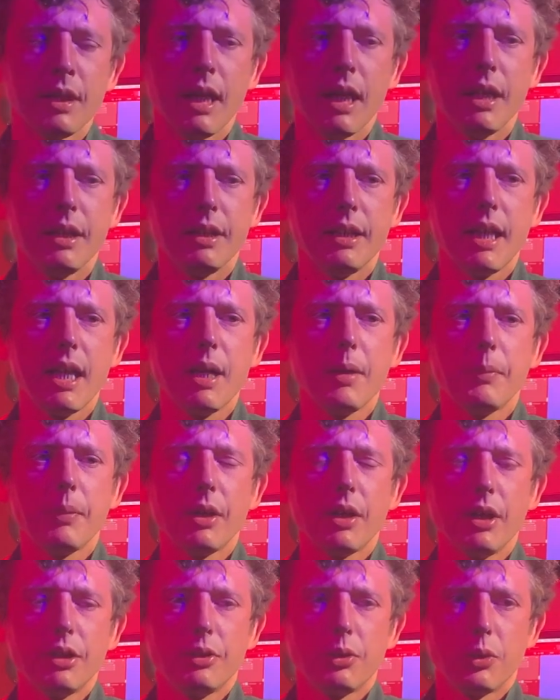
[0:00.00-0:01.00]
and now,
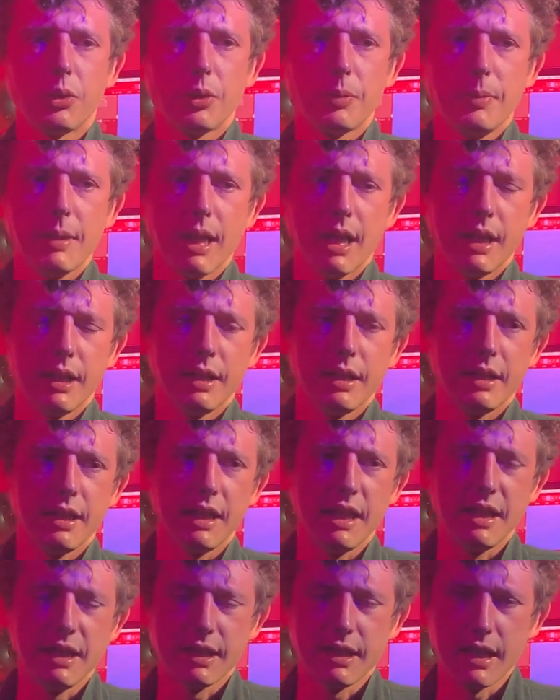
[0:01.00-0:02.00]
when I talk about
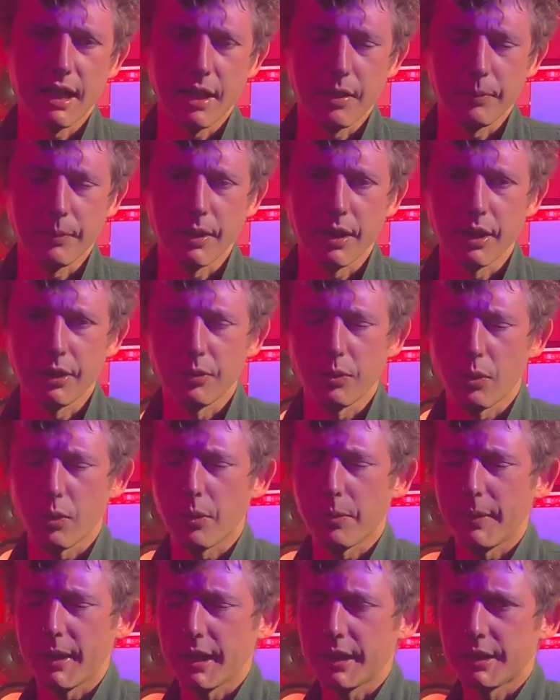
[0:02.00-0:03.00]
the internet and when I
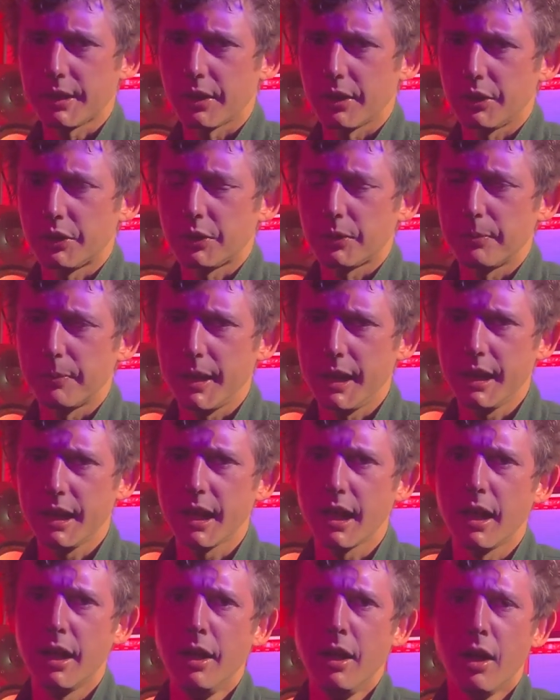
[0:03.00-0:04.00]
talk about social
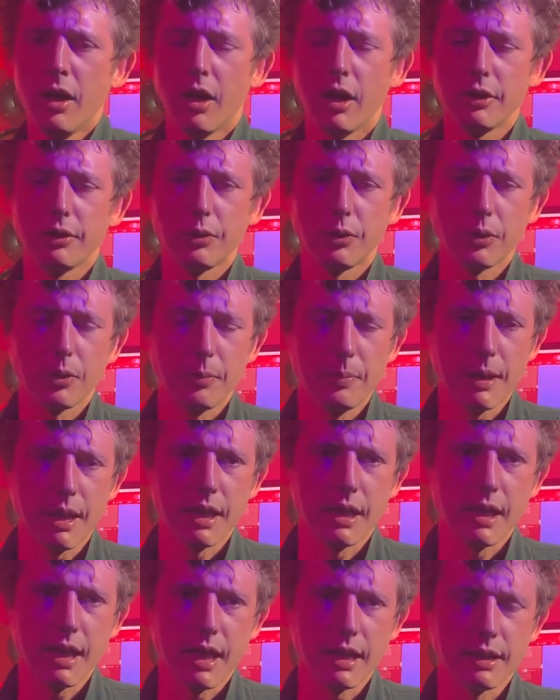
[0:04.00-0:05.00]
media, I talk
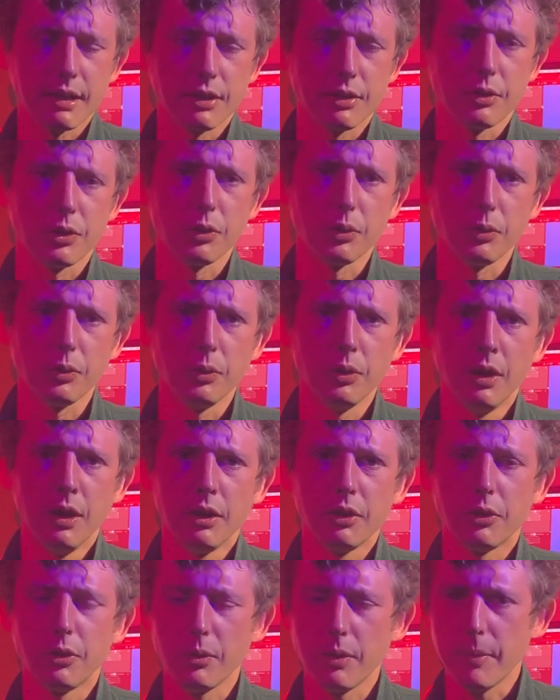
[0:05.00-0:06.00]
about it as a tool
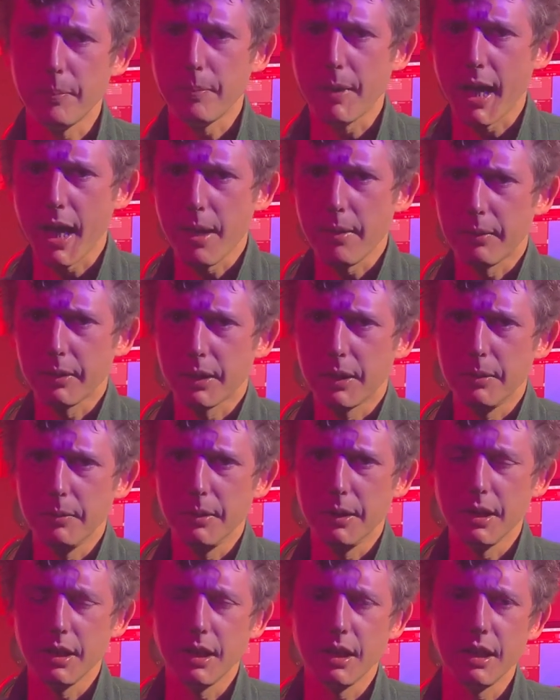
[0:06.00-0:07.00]
to empower
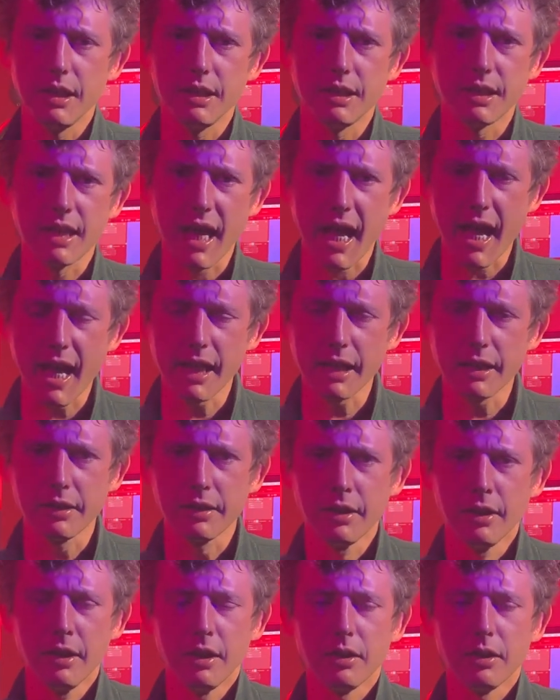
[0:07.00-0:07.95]
communities to act.